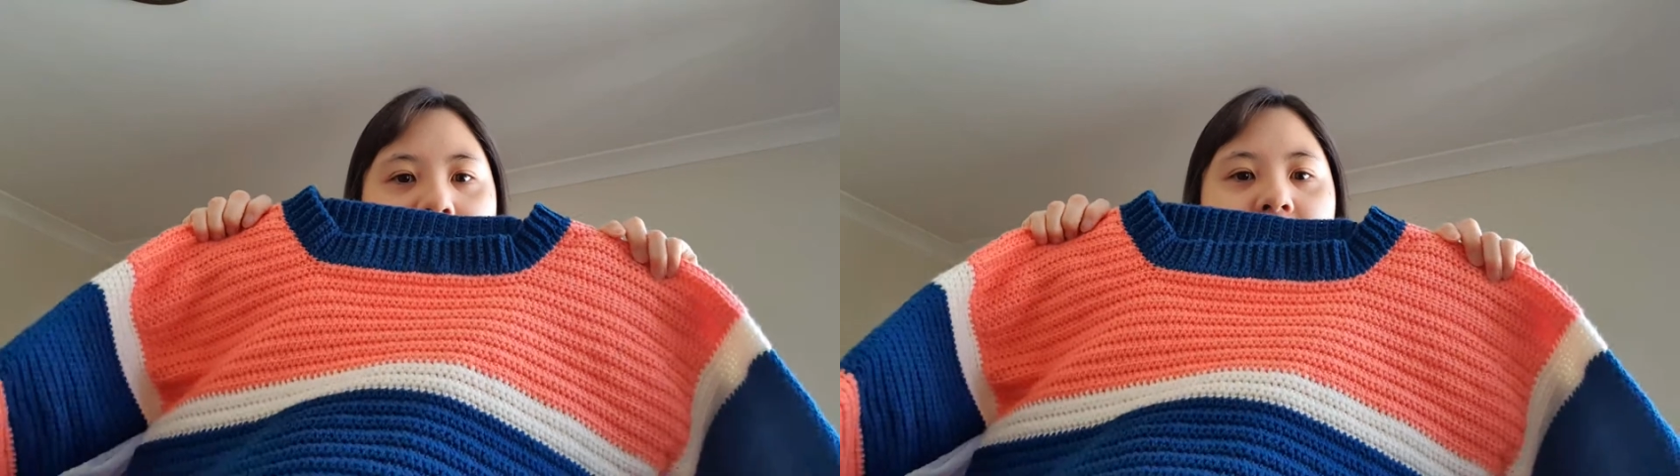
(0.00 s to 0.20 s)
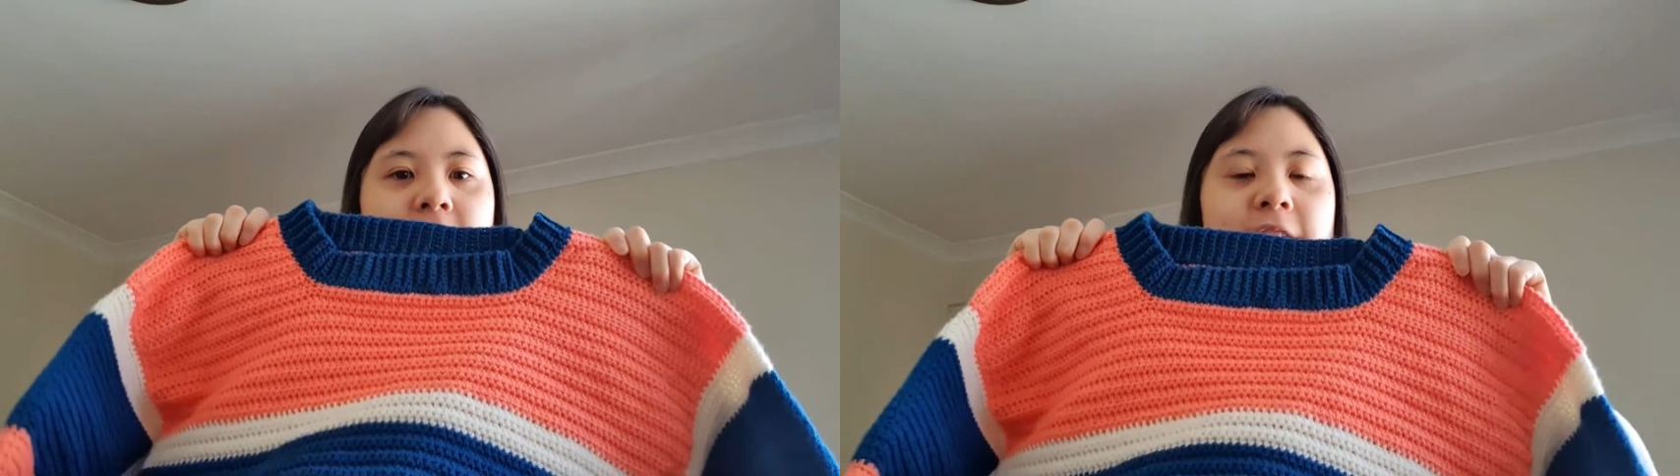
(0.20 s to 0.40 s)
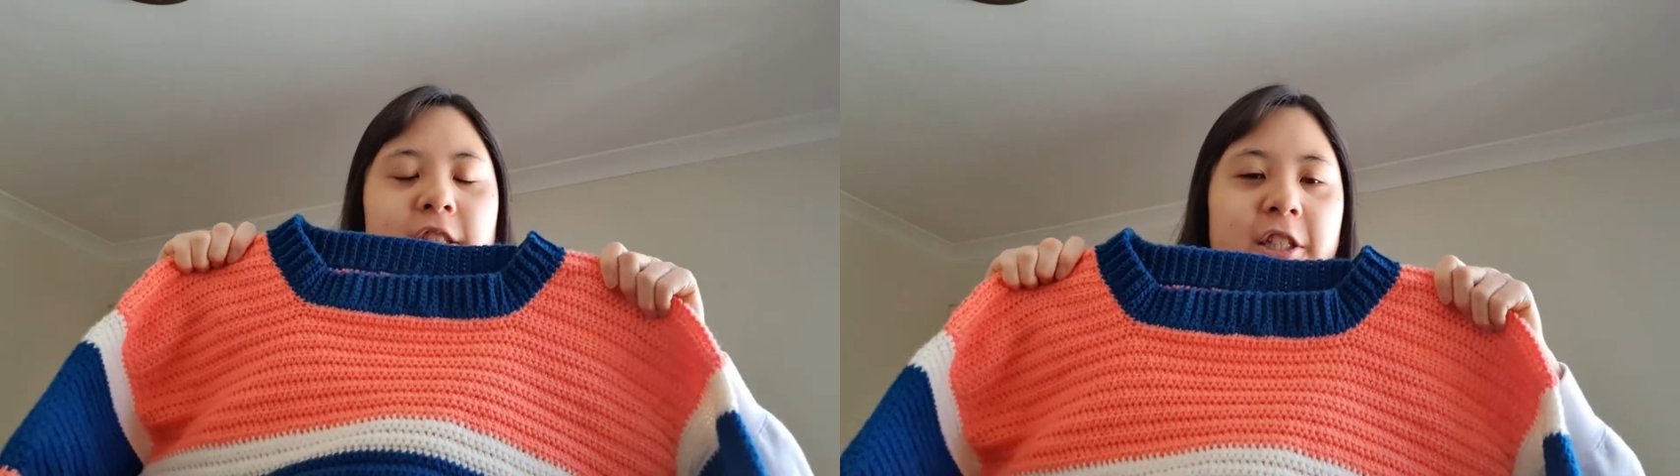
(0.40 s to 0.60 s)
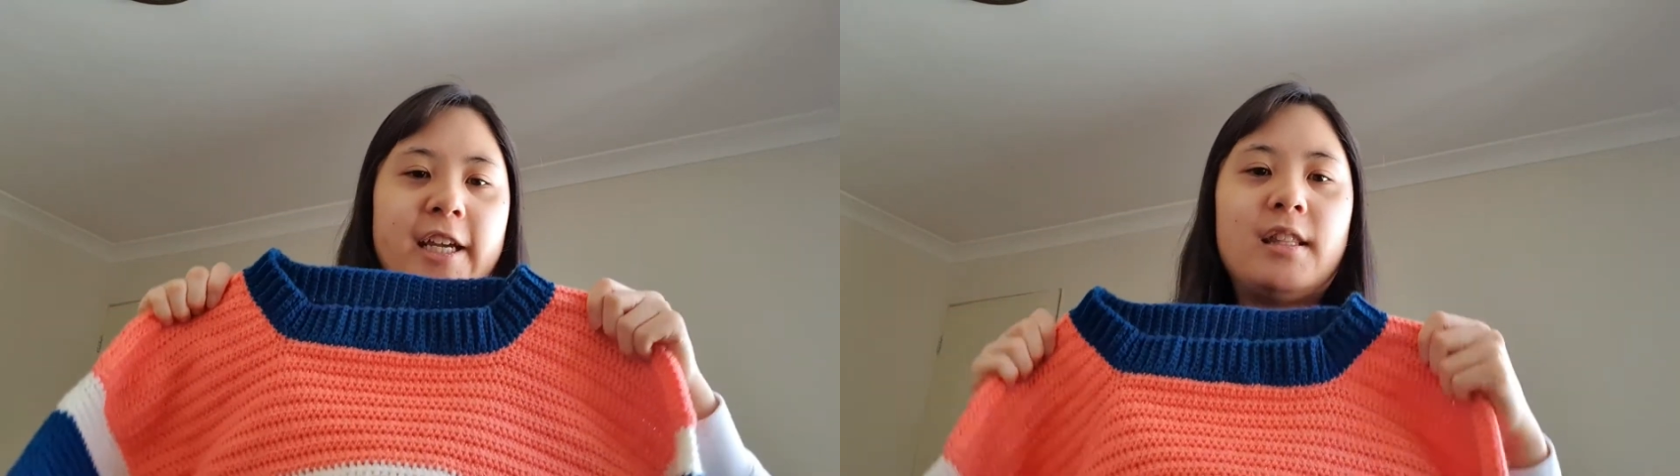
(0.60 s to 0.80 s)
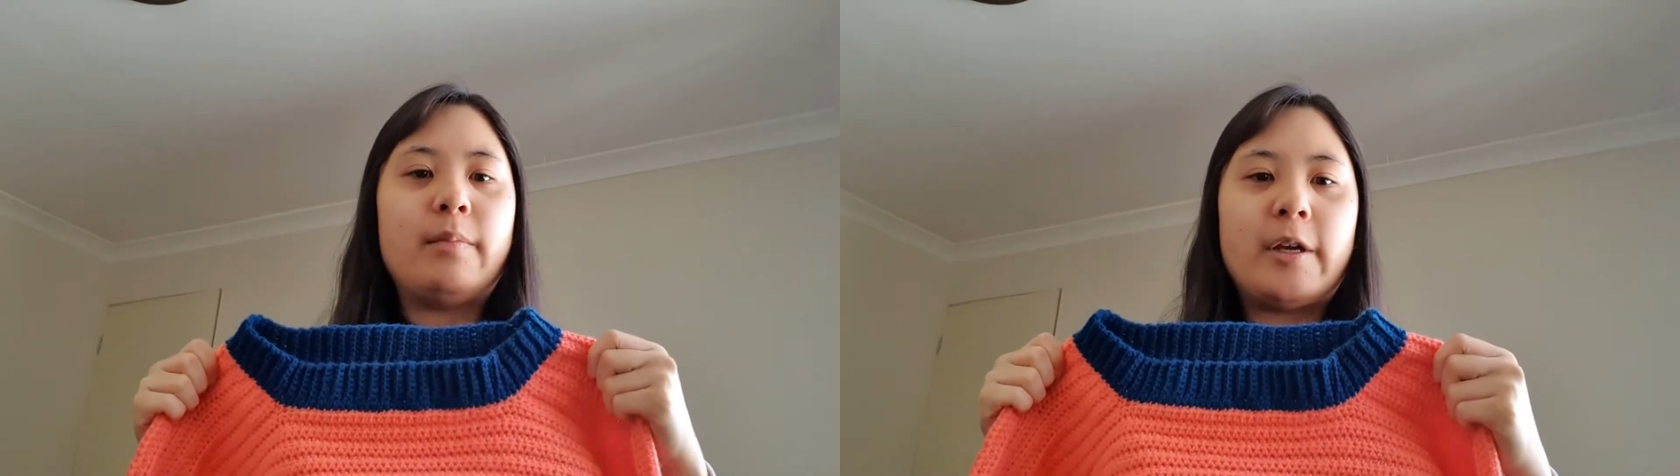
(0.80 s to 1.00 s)
trying to check
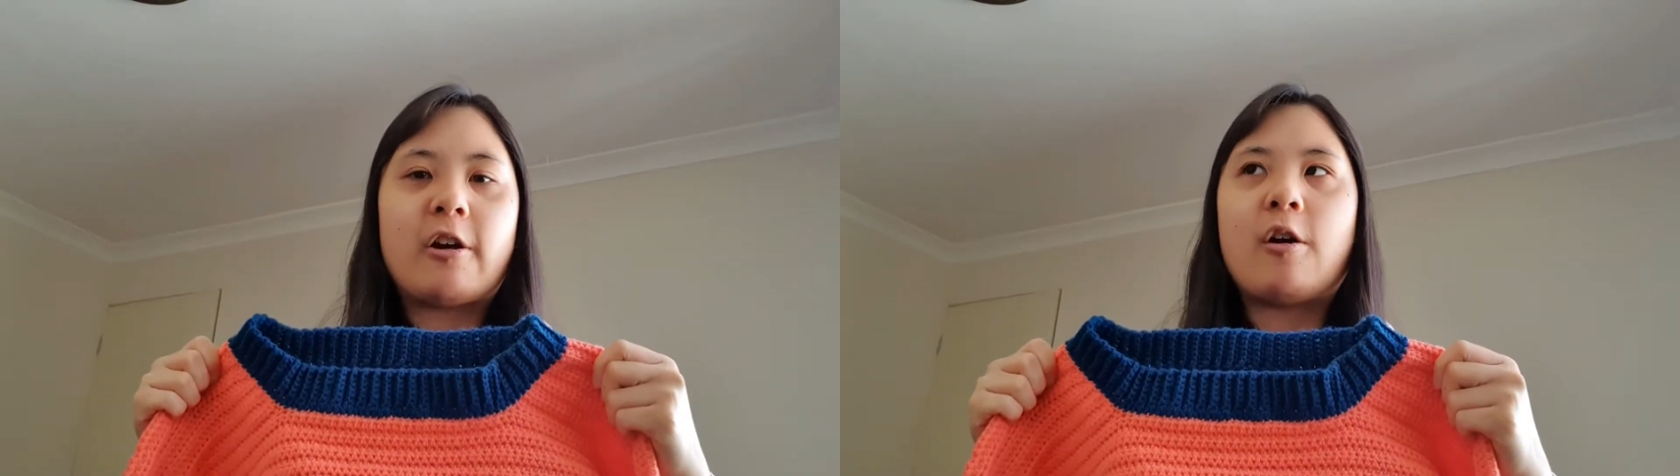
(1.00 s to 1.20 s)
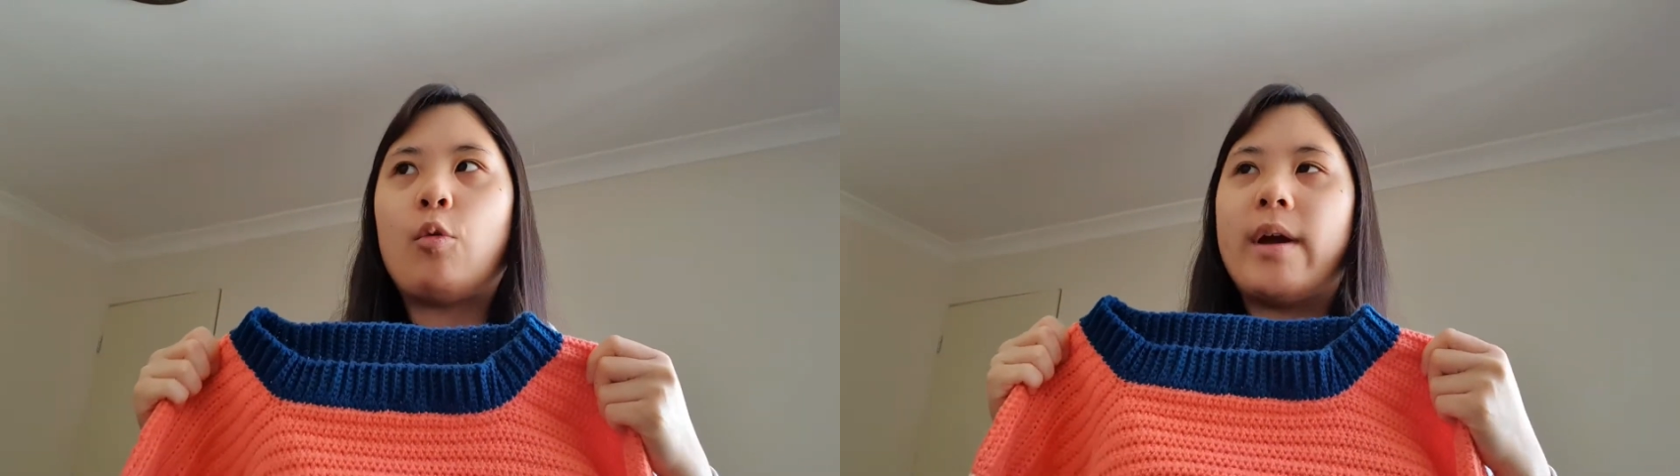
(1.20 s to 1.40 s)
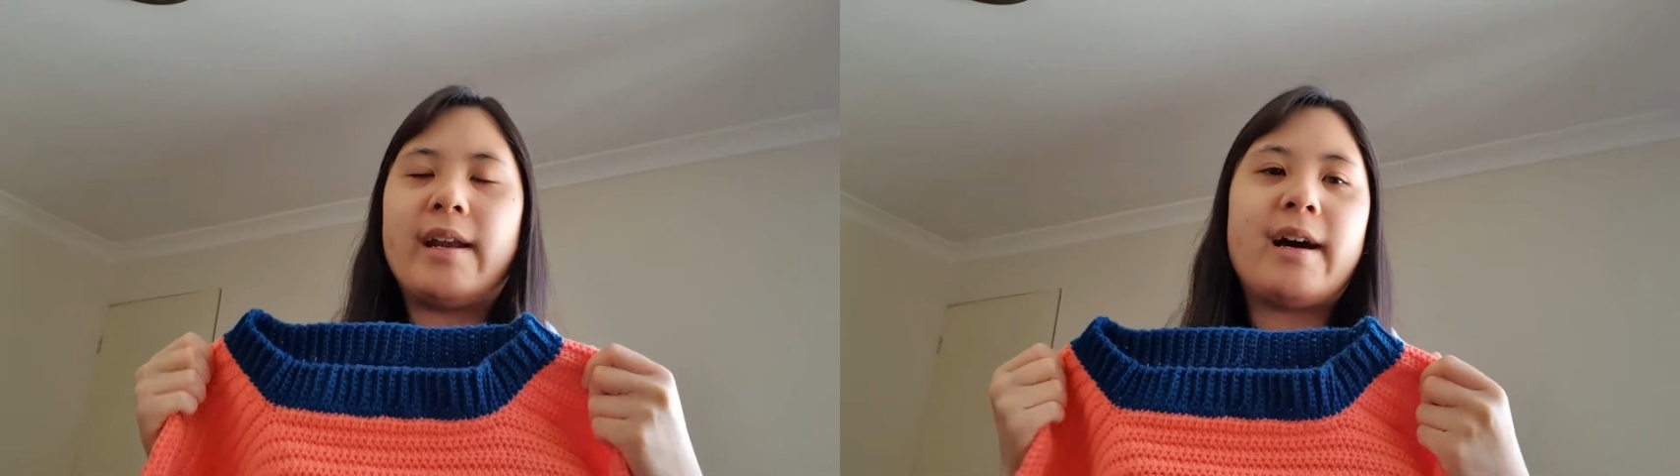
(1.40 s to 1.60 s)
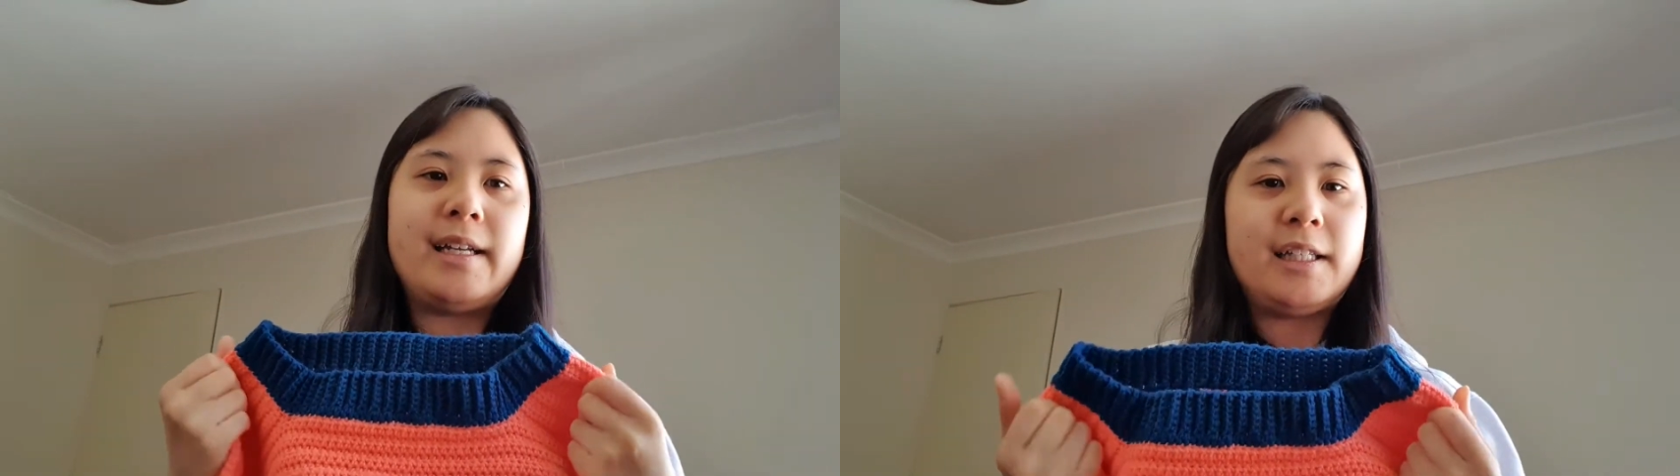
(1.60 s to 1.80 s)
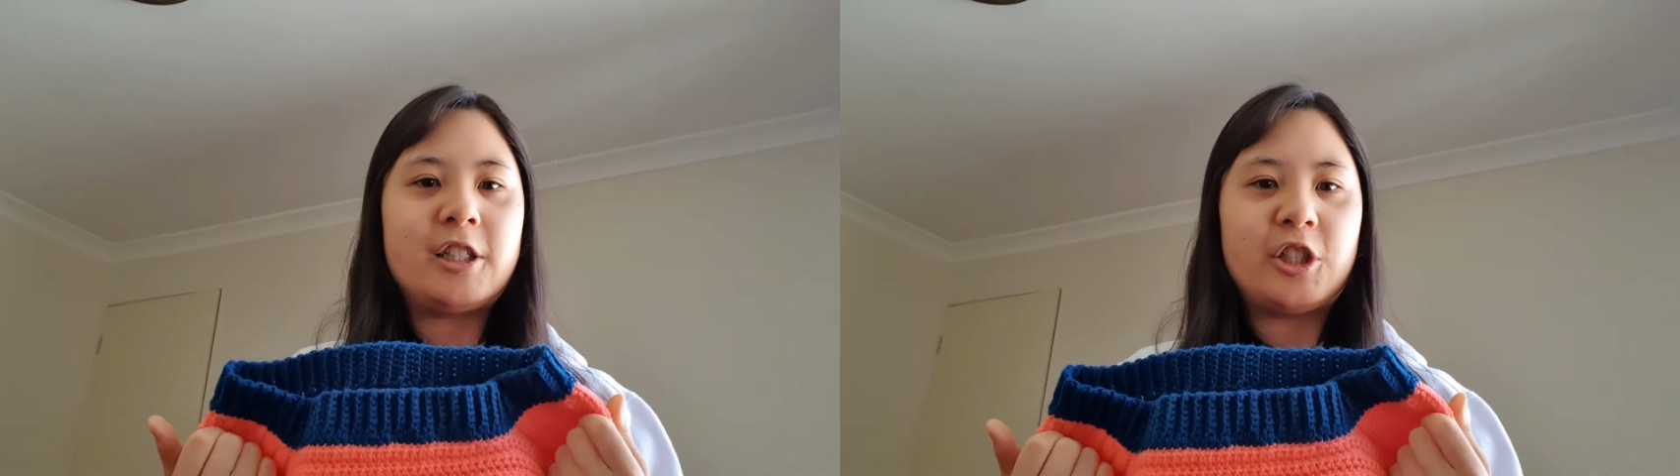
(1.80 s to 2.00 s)
in the mirror when I
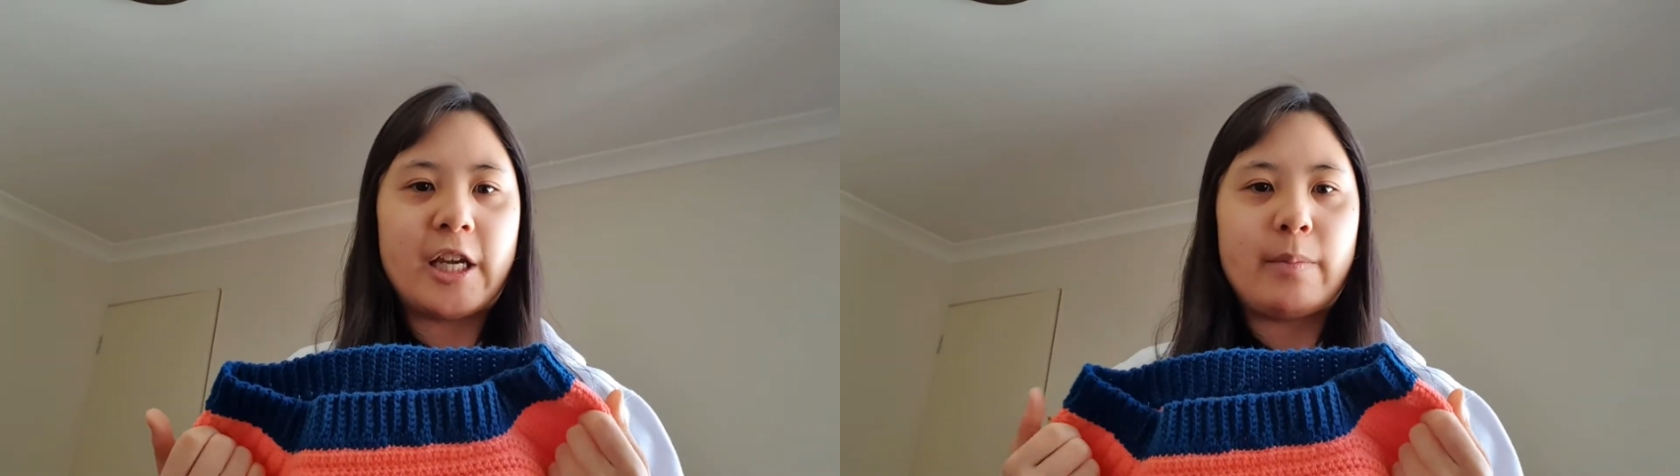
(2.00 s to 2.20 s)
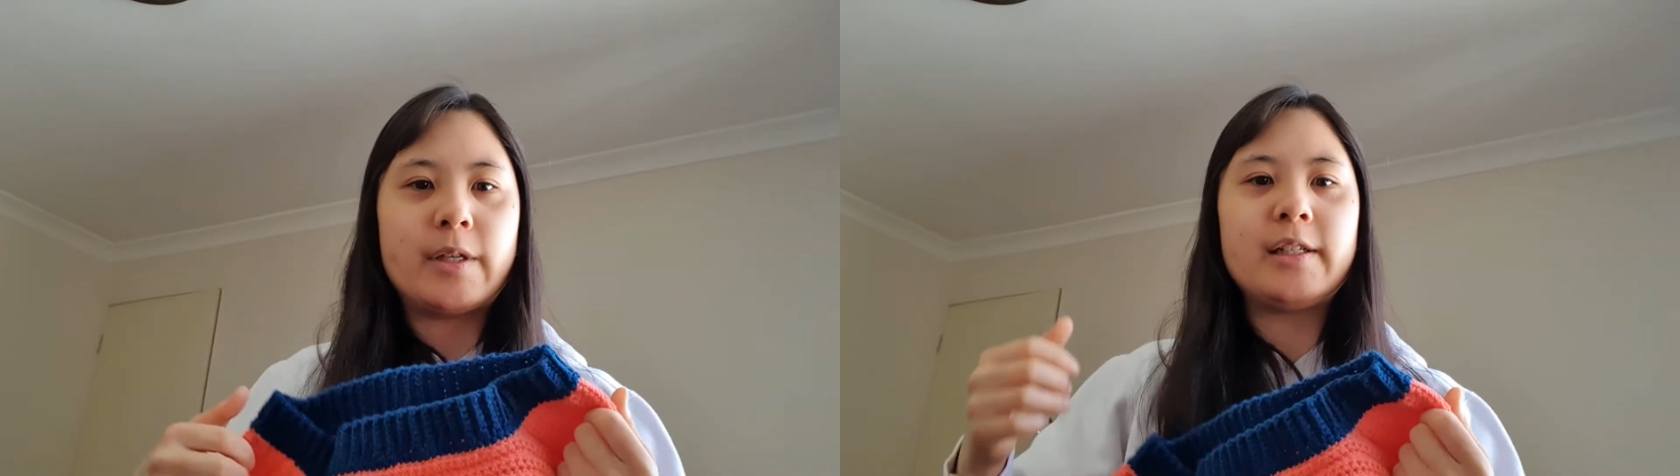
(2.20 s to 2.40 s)
need to shape it,